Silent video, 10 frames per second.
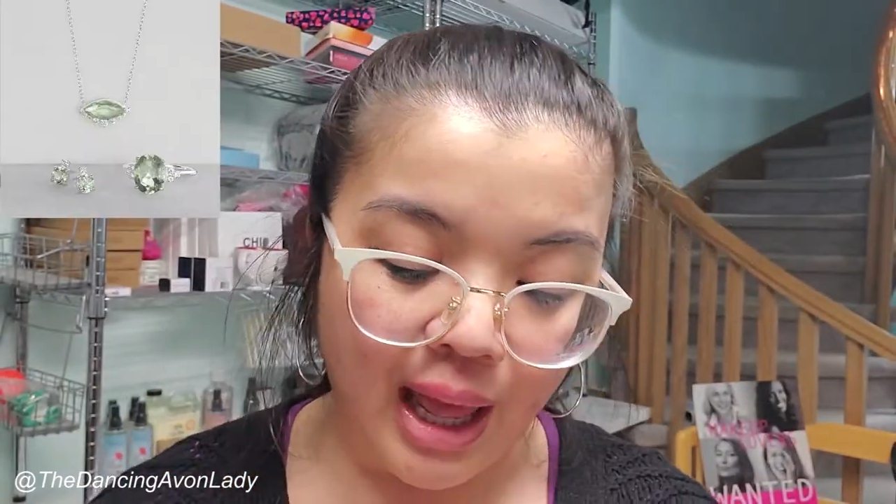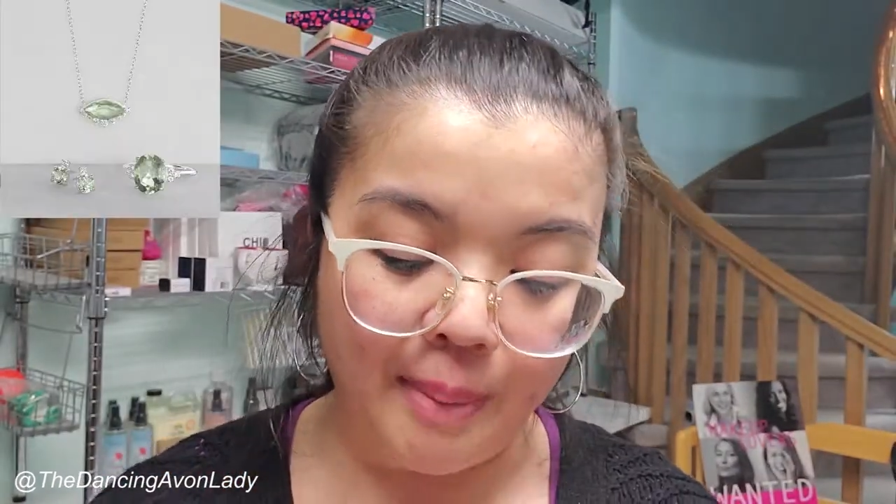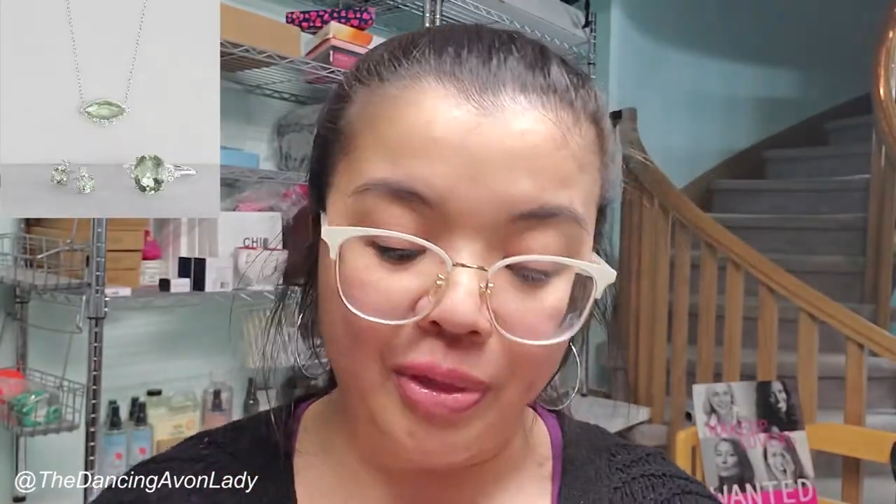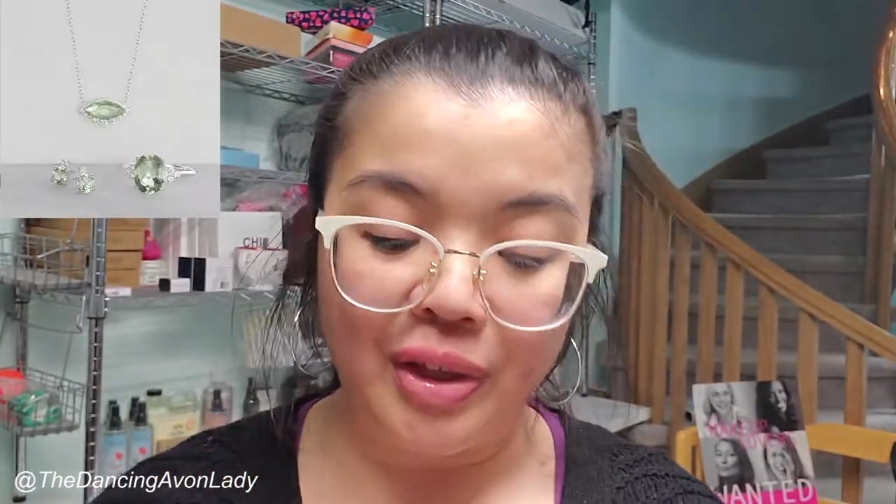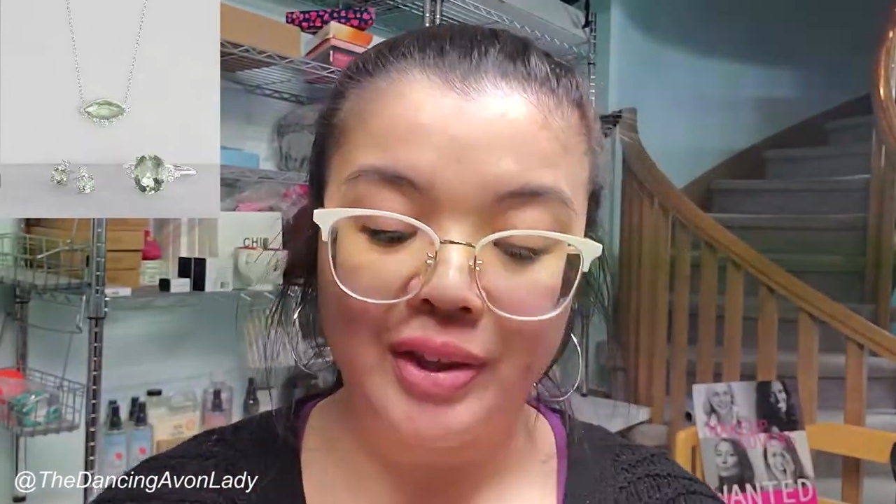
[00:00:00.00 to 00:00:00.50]

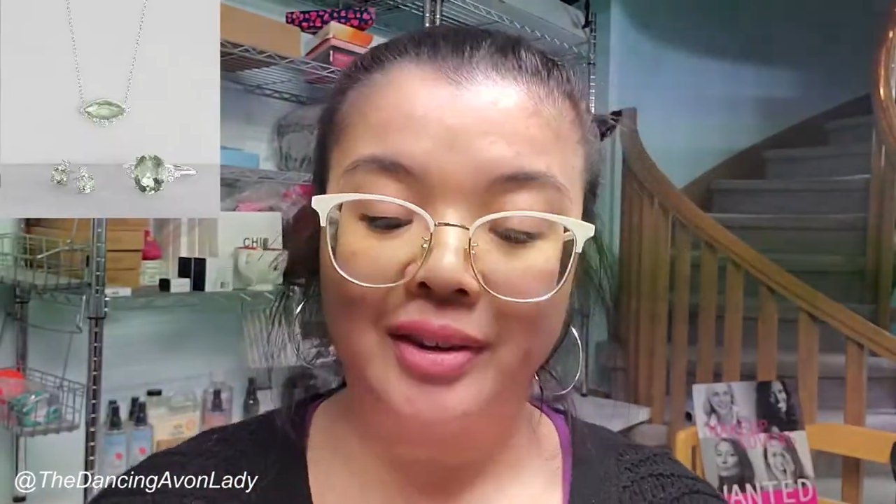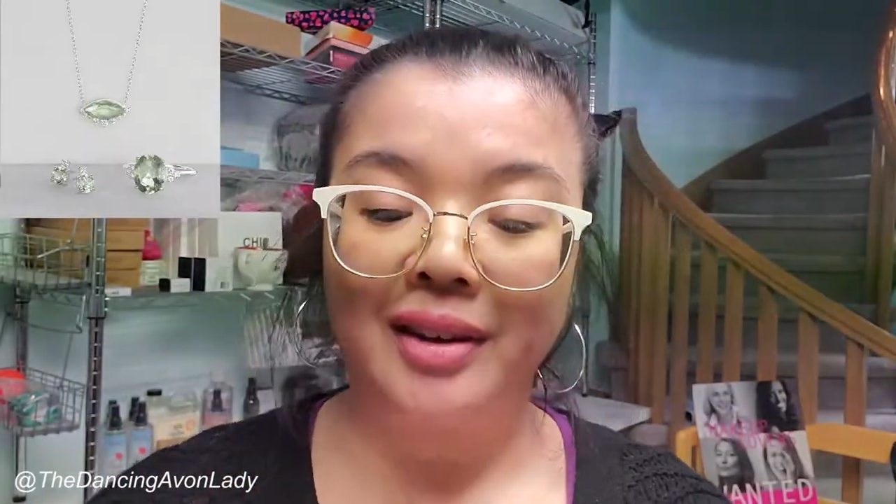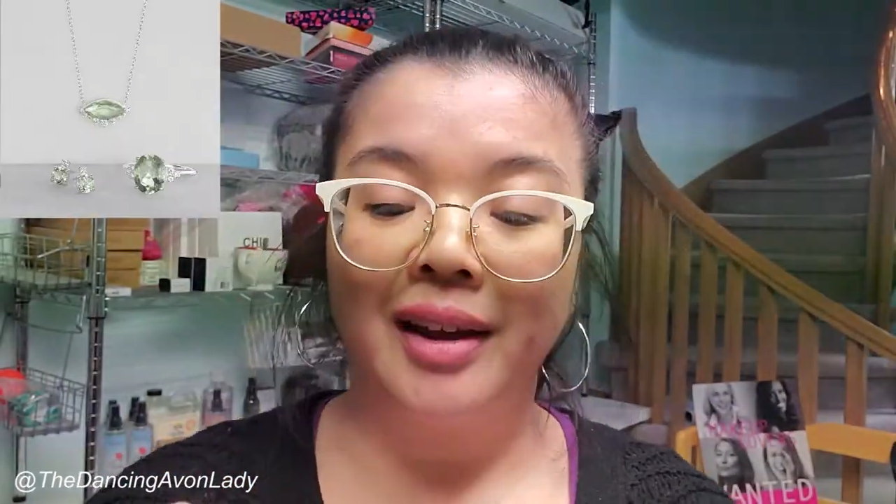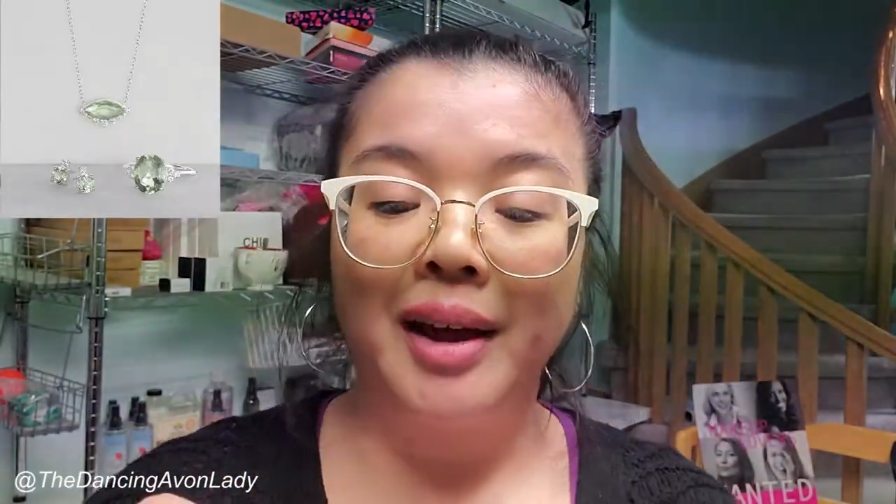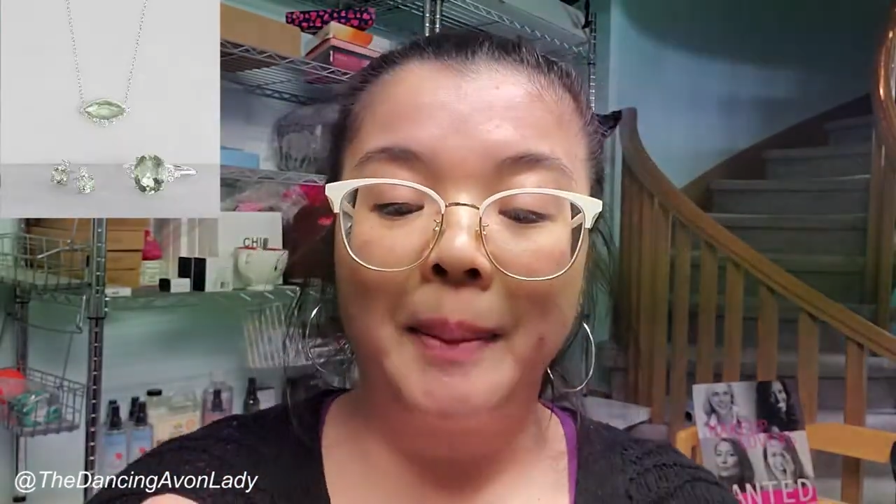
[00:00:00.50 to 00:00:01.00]

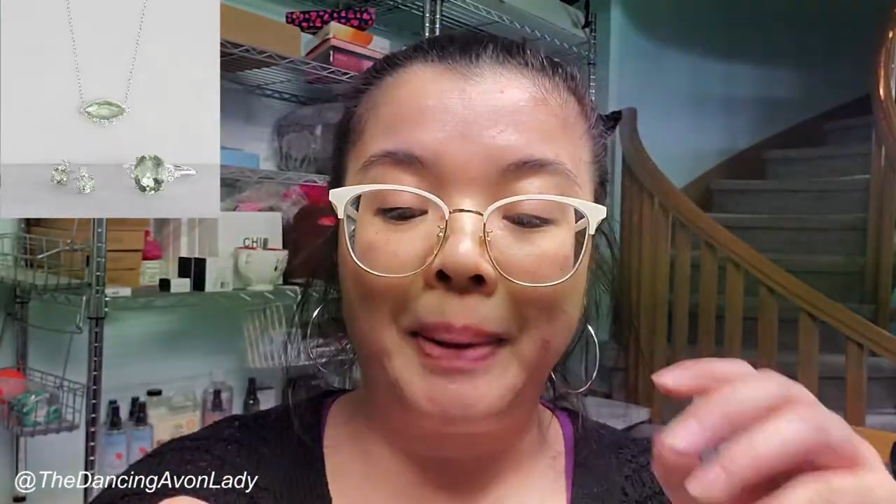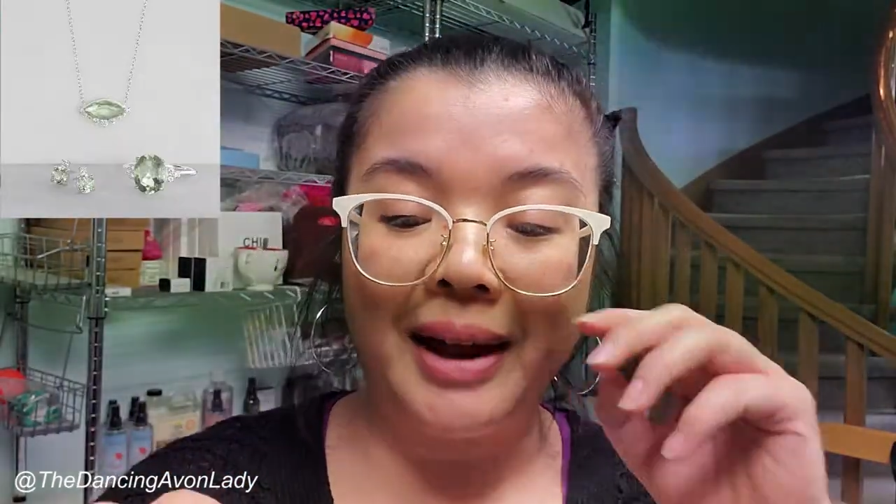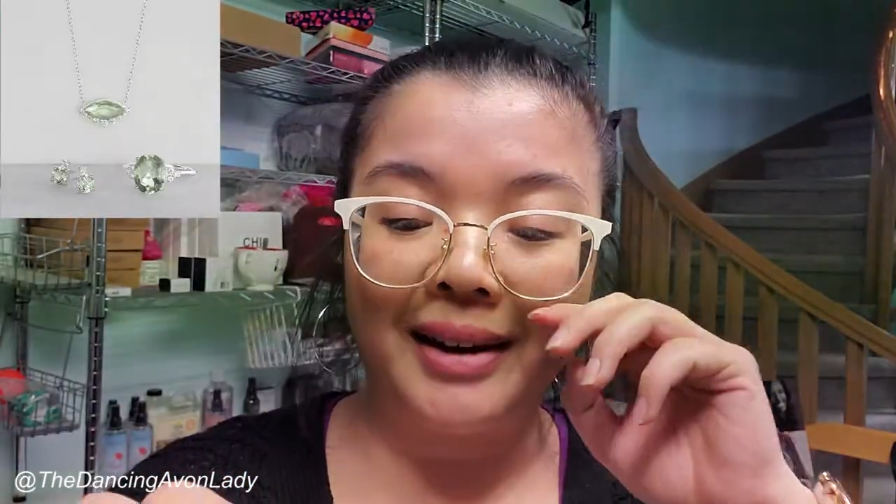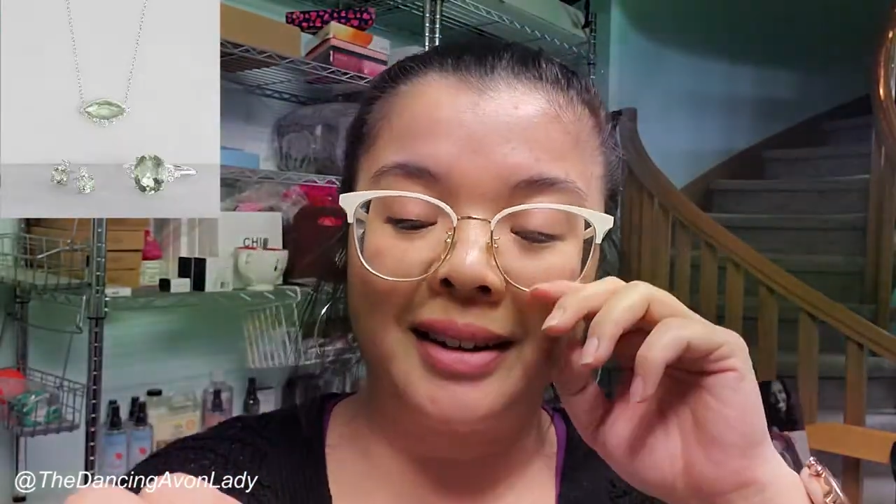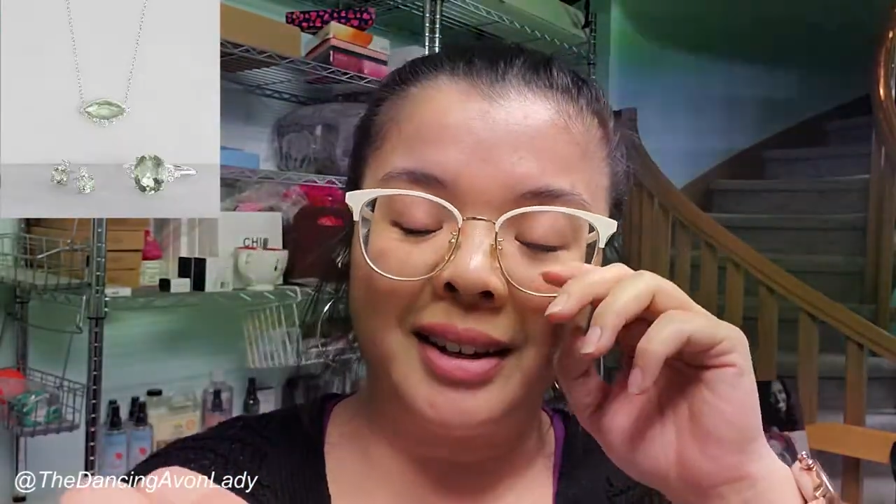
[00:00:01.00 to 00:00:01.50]
Amethyst
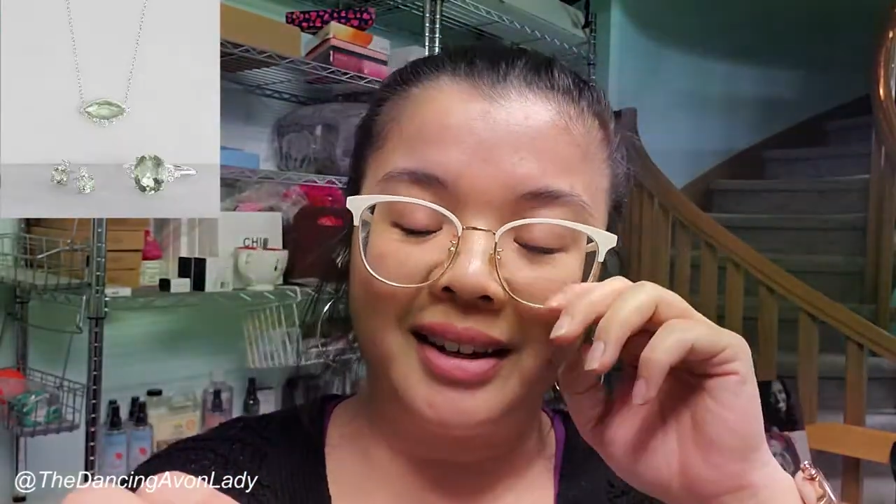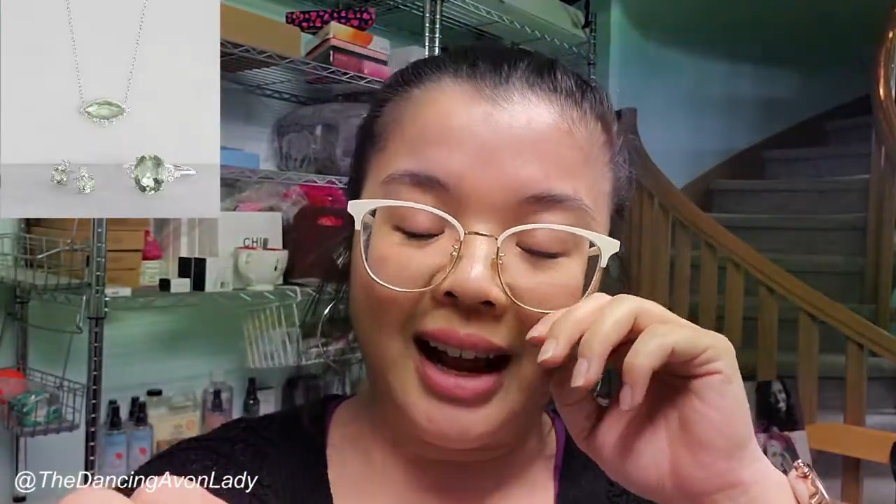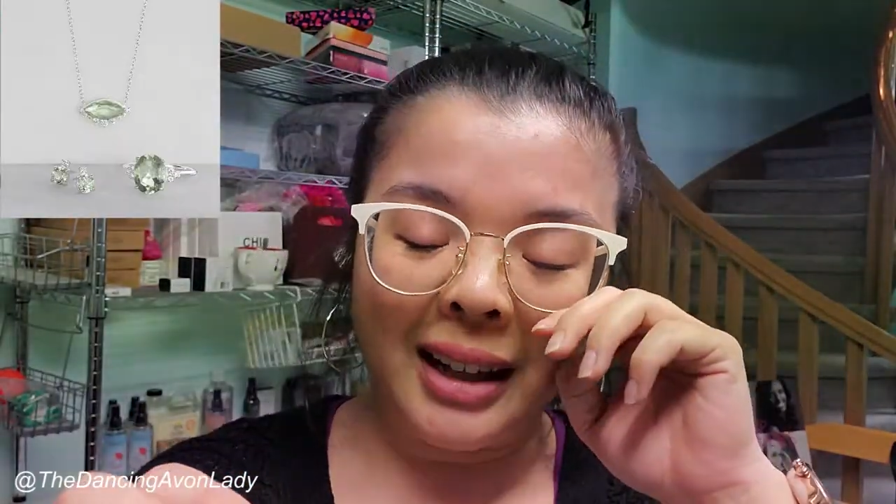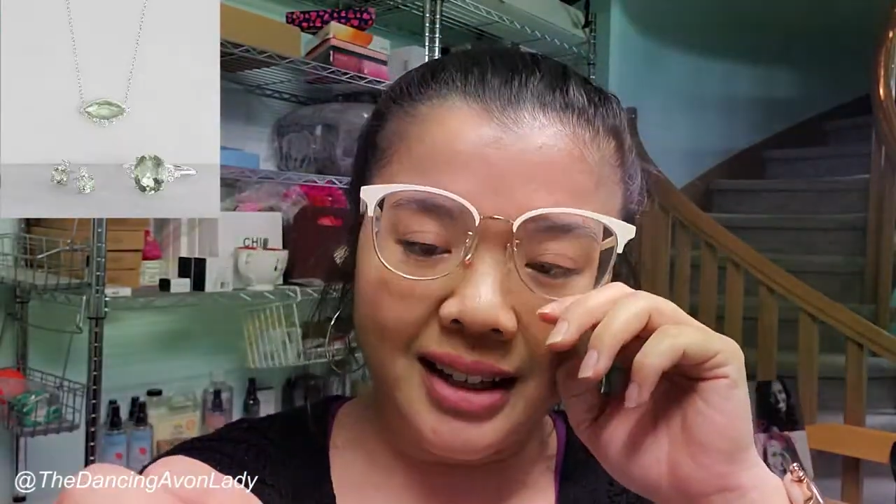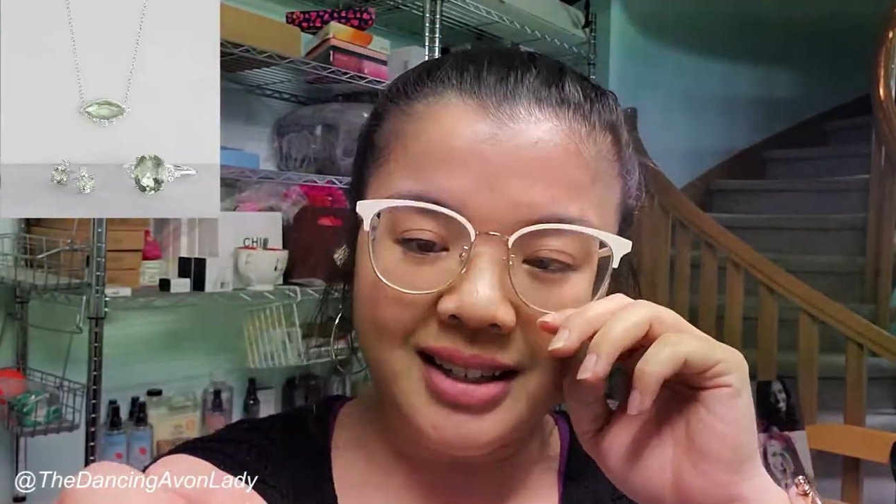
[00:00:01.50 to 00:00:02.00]
Pendant
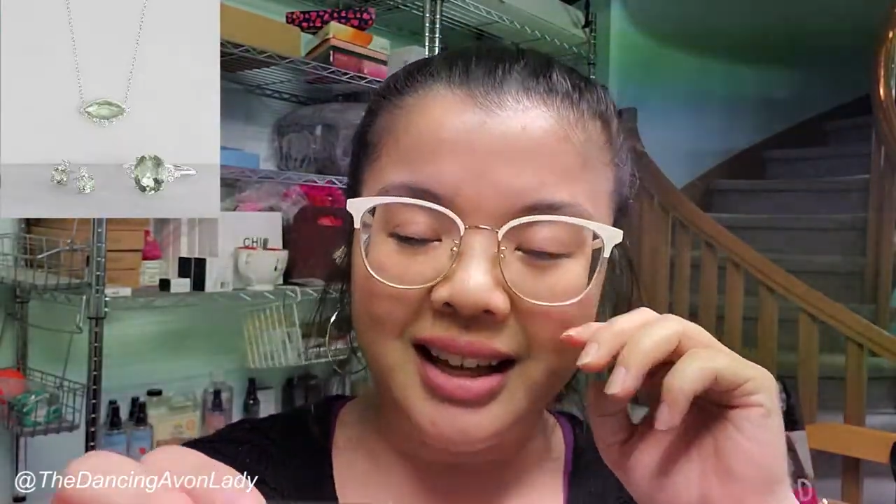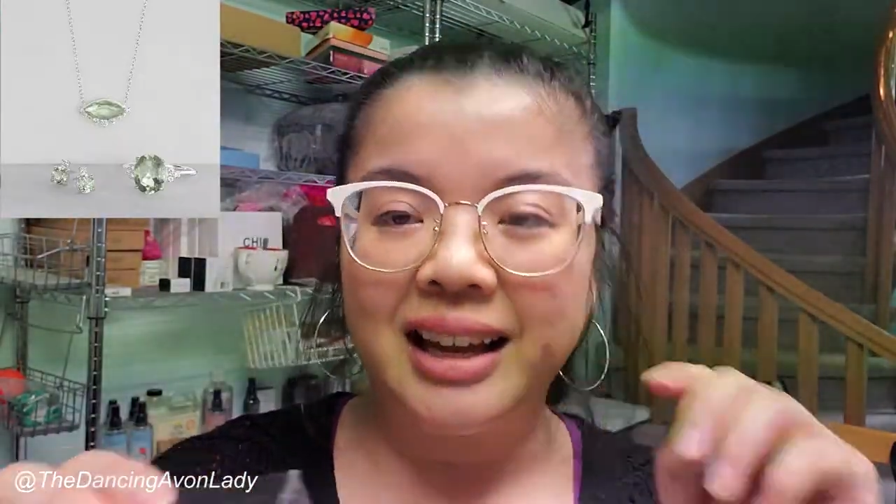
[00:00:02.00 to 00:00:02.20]
Necklace.